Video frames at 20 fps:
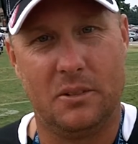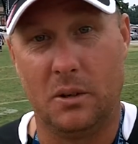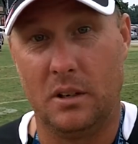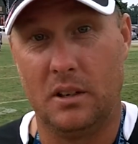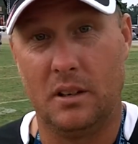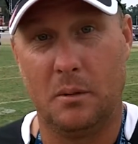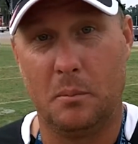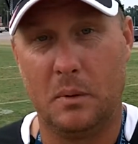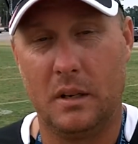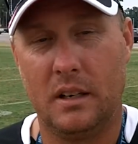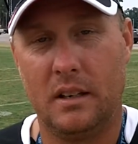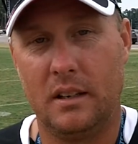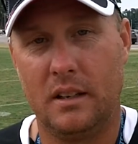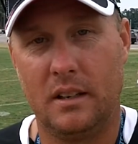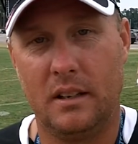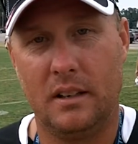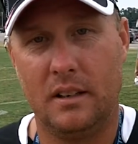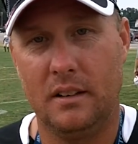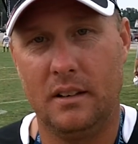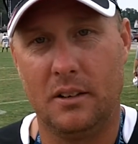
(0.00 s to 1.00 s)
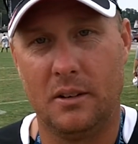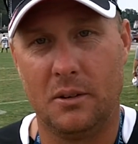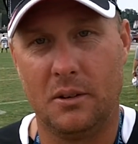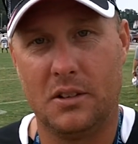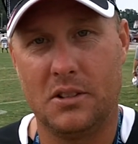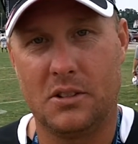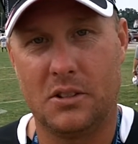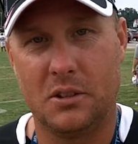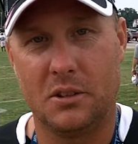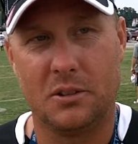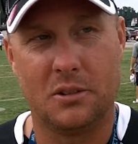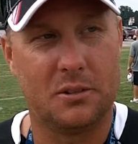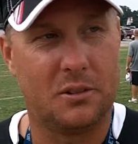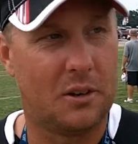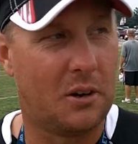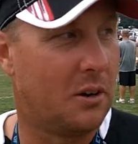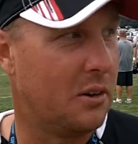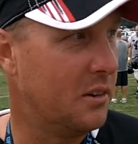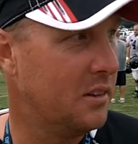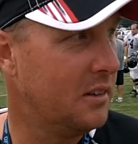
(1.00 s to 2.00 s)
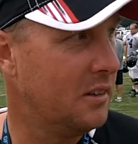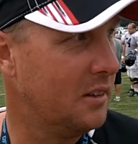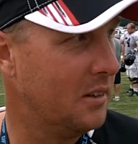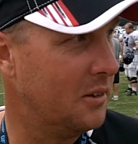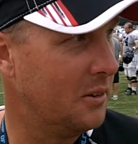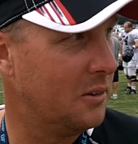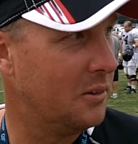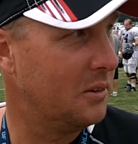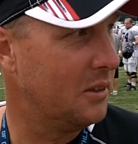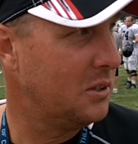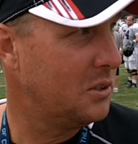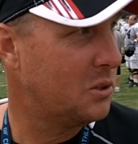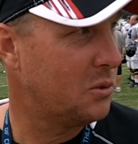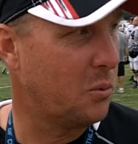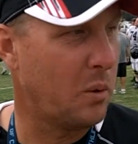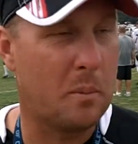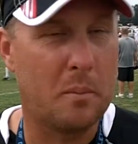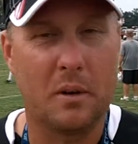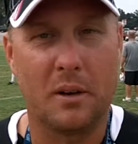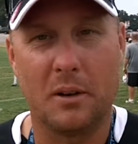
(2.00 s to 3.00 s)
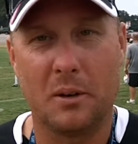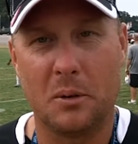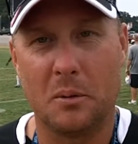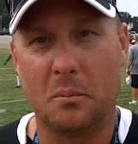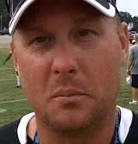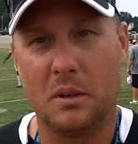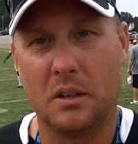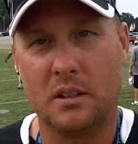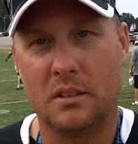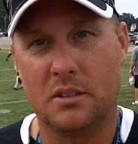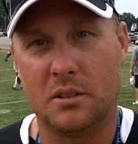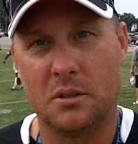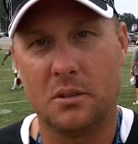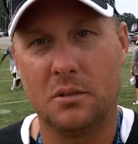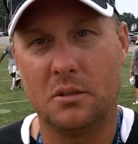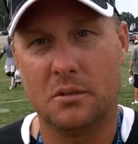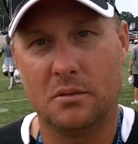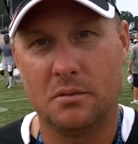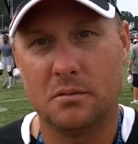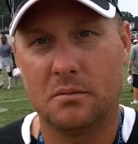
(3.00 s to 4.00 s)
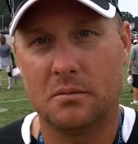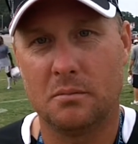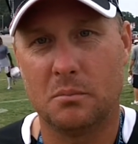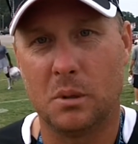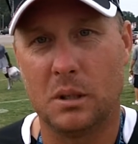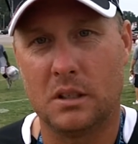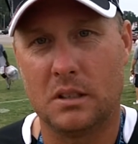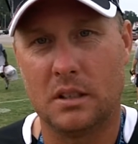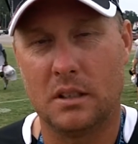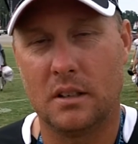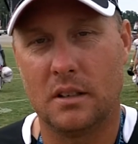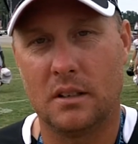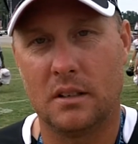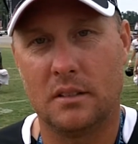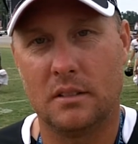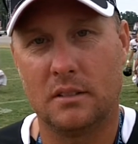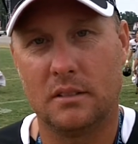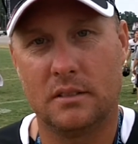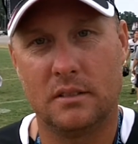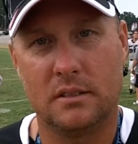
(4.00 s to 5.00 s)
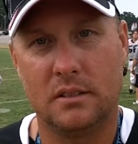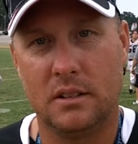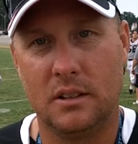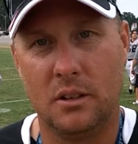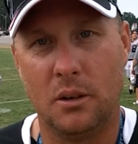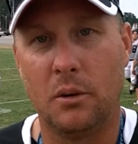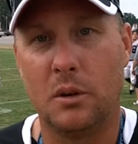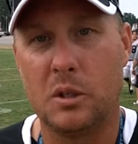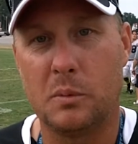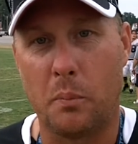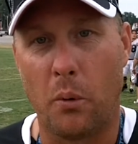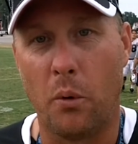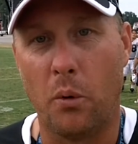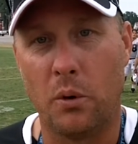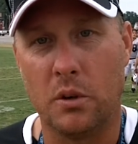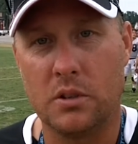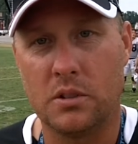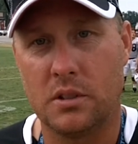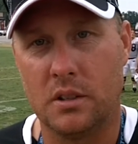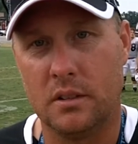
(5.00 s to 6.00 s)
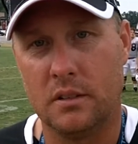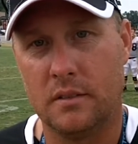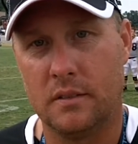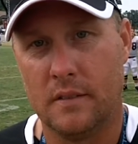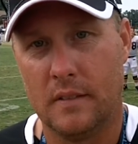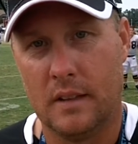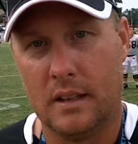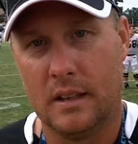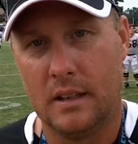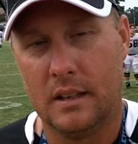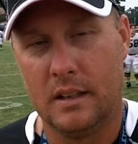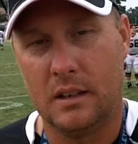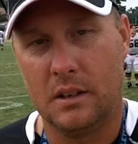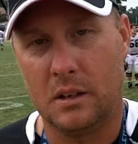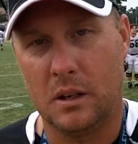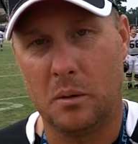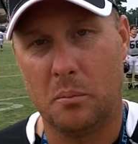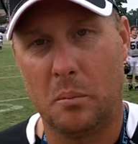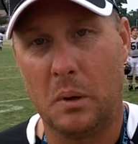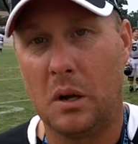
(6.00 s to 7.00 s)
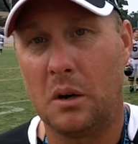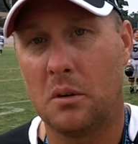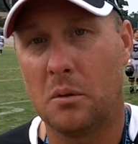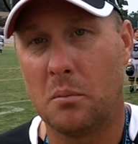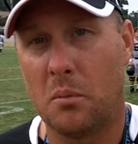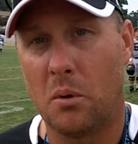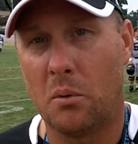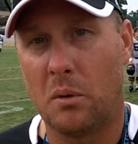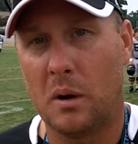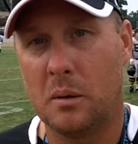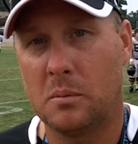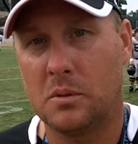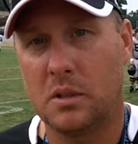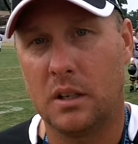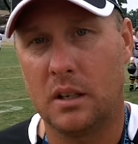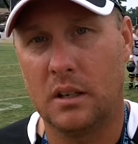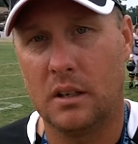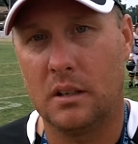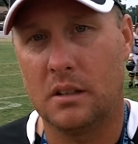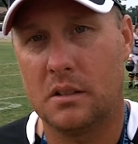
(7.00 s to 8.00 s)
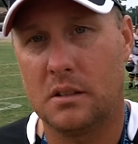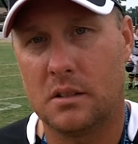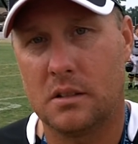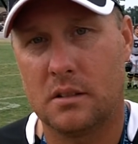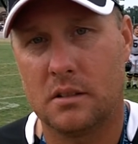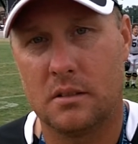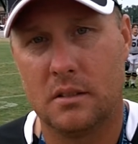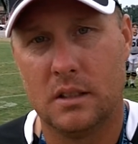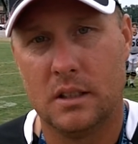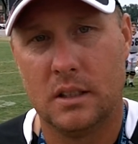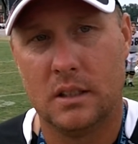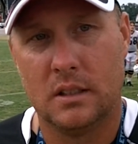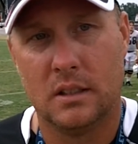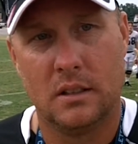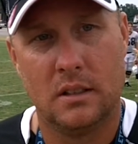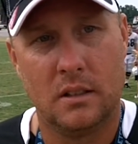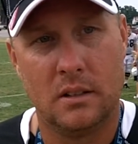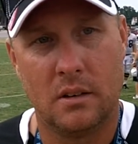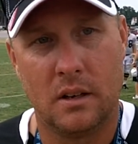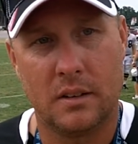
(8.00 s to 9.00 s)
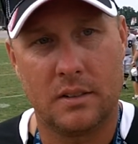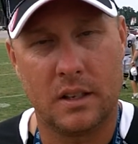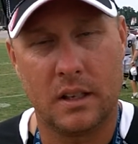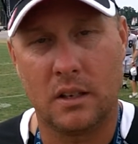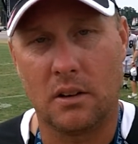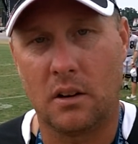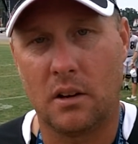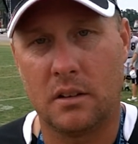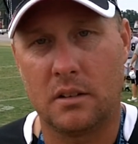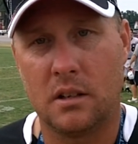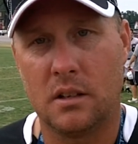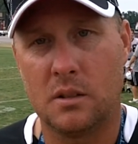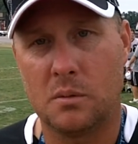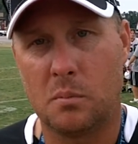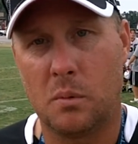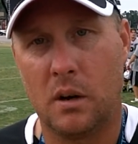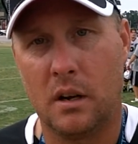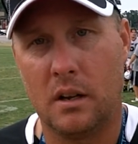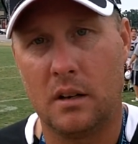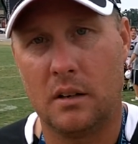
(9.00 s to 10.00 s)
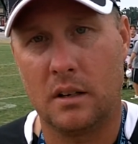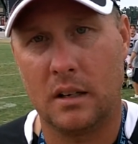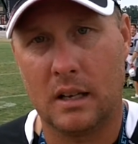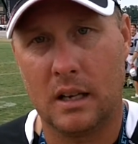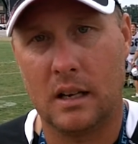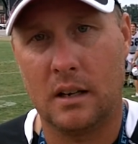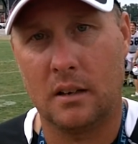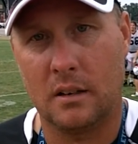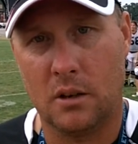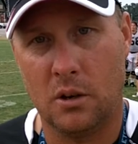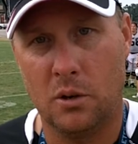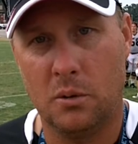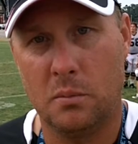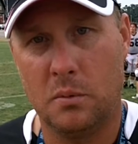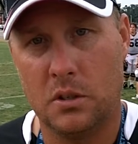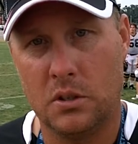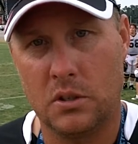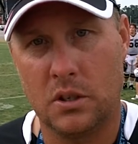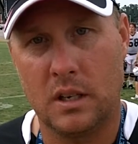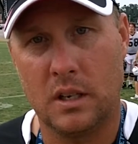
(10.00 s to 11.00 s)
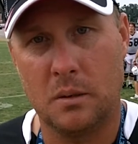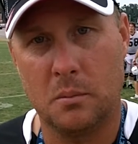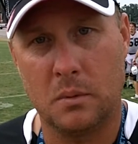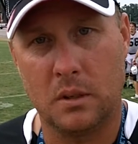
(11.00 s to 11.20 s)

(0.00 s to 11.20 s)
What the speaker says: Well, I mean, he's still learning. You know, he's swimming a little bit too. But, you know, he's poised, and he'll get better the more reps he gets. You know, I think Artez Brown and Kyle Coleman and J.D.